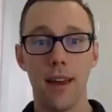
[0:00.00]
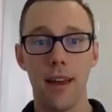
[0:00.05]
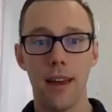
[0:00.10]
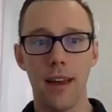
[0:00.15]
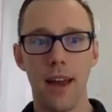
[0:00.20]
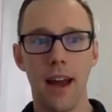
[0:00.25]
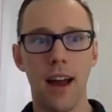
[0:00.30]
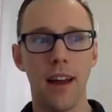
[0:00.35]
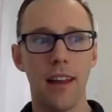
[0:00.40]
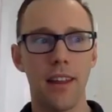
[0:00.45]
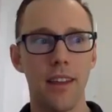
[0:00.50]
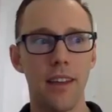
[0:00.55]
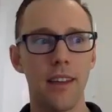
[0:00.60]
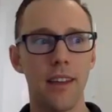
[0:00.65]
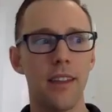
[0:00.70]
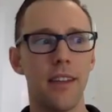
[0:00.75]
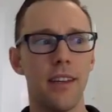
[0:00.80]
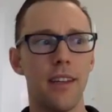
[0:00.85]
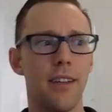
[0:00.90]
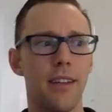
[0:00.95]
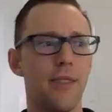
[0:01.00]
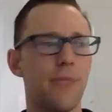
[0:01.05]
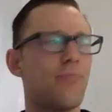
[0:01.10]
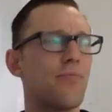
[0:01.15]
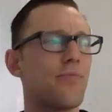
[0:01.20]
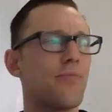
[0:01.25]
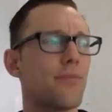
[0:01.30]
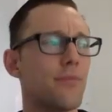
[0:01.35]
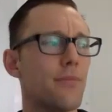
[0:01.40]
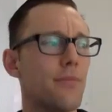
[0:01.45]
Yeah, I think the
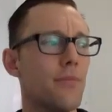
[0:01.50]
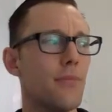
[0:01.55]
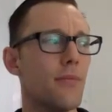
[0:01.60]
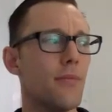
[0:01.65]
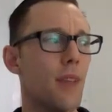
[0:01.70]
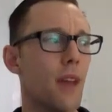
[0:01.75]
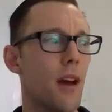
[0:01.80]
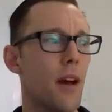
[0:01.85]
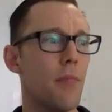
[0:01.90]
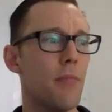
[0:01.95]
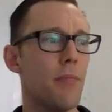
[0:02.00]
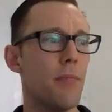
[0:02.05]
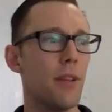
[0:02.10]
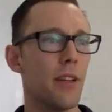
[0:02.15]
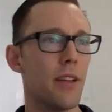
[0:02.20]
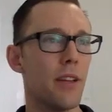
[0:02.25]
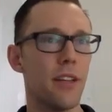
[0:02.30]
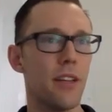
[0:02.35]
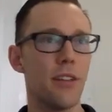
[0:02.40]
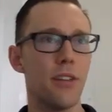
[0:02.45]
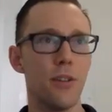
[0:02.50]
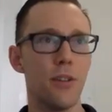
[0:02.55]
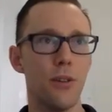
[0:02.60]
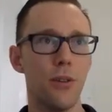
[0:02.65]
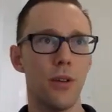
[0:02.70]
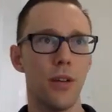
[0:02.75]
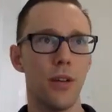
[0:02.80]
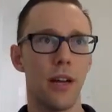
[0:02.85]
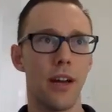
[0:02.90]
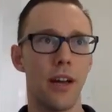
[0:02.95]
ability to
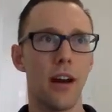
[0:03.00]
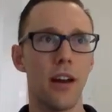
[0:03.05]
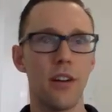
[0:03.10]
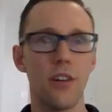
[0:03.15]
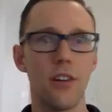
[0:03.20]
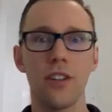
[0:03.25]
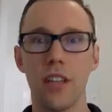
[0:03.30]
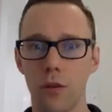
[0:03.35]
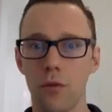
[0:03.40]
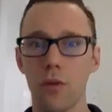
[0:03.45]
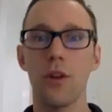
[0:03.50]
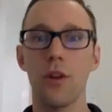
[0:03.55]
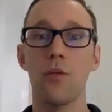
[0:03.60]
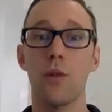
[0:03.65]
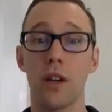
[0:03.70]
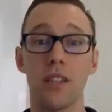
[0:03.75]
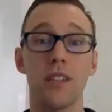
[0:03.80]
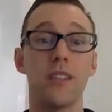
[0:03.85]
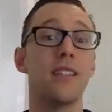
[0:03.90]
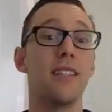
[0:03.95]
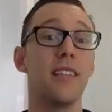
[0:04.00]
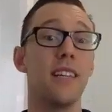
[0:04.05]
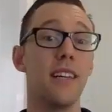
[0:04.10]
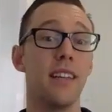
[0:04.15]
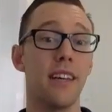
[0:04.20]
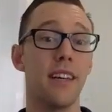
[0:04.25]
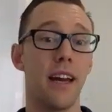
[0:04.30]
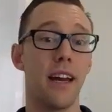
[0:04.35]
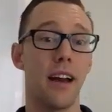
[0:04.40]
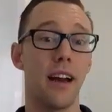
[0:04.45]
like understand what you want to see in
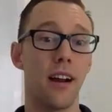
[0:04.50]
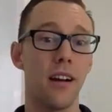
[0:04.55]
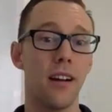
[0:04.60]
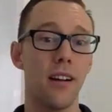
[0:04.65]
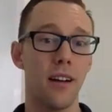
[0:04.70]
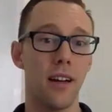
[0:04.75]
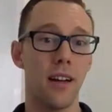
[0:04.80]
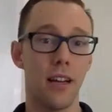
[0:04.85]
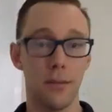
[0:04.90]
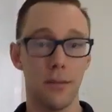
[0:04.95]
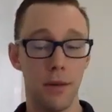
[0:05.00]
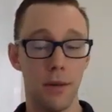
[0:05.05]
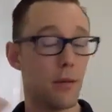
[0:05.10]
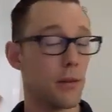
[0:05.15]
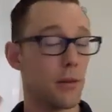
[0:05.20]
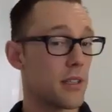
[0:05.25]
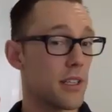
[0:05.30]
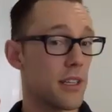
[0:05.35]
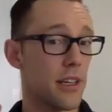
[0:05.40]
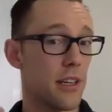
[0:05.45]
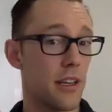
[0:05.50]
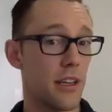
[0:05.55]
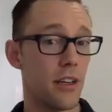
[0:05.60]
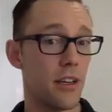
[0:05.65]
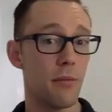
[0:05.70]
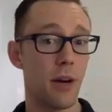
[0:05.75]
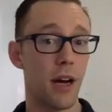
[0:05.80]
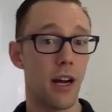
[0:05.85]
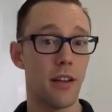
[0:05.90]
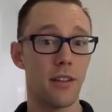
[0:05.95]
the air and to be able to see it in
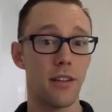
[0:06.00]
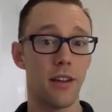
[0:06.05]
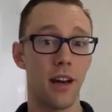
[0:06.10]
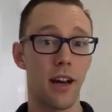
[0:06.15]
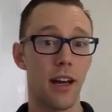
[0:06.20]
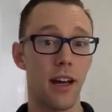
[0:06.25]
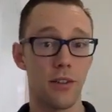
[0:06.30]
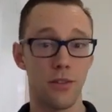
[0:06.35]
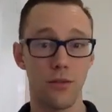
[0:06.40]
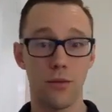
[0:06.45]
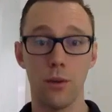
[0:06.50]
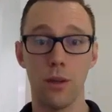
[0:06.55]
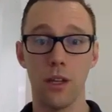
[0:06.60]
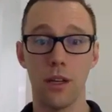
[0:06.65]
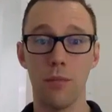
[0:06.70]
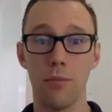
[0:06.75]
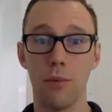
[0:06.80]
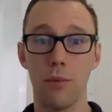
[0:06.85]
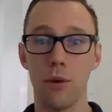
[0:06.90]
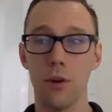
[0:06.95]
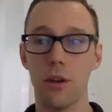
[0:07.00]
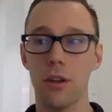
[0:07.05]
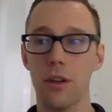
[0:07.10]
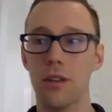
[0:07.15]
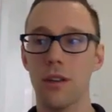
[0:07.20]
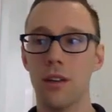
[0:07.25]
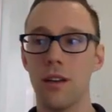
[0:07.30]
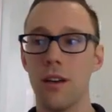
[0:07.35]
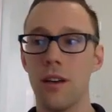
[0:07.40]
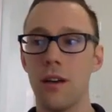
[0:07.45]
your mind's eye is really important.
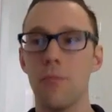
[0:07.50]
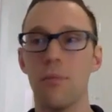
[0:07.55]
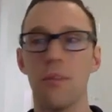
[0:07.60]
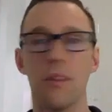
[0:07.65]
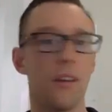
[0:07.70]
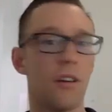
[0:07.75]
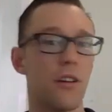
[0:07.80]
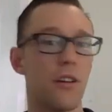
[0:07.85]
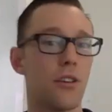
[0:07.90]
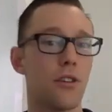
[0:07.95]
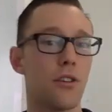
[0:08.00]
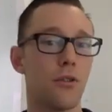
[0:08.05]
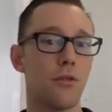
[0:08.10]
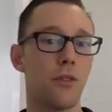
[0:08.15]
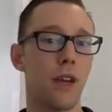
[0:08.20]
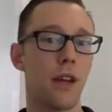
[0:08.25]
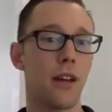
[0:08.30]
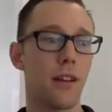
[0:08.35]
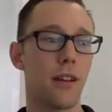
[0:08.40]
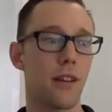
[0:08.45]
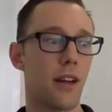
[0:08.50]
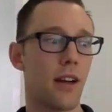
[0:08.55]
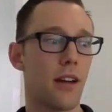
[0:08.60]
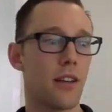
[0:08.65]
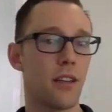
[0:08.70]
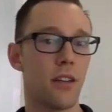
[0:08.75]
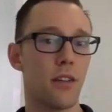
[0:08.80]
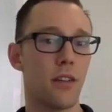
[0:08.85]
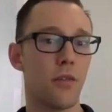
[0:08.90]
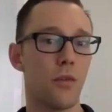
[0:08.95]
But then also
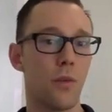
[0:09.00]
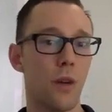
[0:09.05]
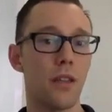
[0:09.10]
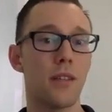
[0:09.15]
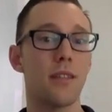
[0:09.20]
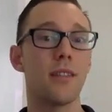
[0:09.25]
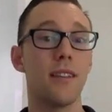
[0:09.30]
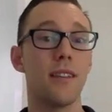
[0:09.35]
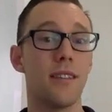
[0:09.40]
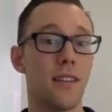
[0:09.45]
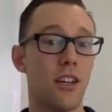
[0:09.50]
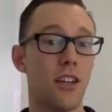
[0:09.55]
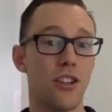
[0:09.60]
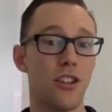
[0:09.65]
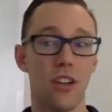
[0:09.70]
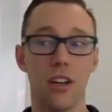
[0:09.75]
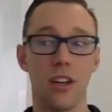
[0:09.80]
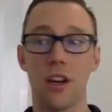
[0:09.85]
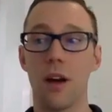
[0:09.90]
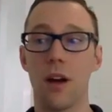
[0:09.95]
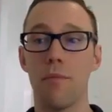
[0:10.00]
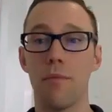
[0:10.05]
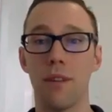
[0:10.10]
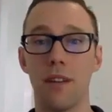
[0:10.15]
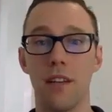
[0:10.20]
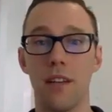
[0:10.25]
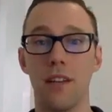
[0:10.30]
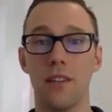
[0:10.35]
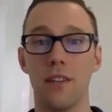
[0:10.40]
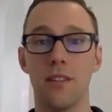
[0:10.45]
recognizing what sensation
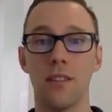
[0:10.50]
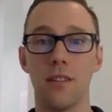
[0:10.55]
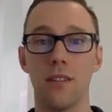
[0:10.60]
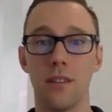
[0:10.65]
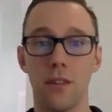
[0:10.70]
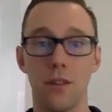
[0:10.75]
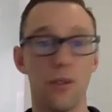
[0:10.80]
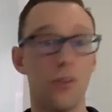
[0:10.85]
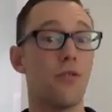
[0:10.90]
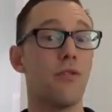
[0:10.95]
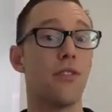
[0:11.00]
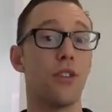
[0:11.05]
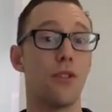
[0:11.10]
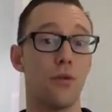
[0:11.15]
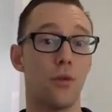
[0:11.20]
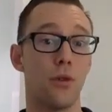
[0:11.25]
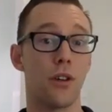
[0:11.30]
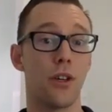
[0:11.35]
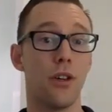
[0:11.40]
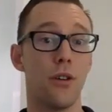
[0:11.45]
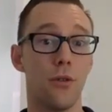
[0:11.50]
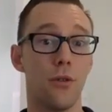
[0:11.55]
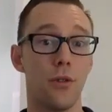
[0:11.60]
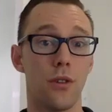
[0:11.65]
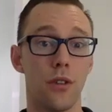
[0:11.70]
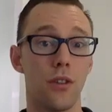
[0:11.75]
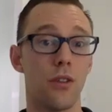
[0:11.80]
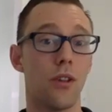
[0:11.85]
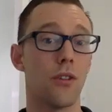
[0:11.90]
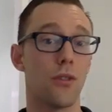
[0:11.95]
accompanies those visual
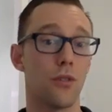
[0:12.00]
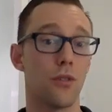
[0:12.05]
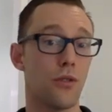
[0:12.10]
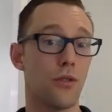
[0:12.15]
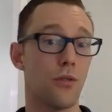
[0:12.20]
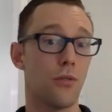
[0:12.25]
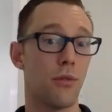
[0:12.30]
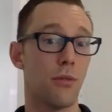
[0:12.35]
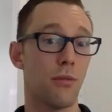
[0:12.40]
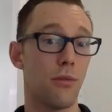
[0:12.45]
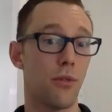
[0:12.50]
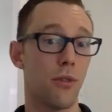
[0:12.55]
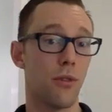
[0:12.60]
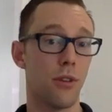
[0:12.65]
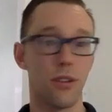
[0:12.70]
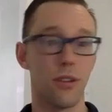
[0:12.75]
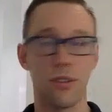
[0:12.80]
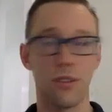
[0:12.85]
cues is also super important.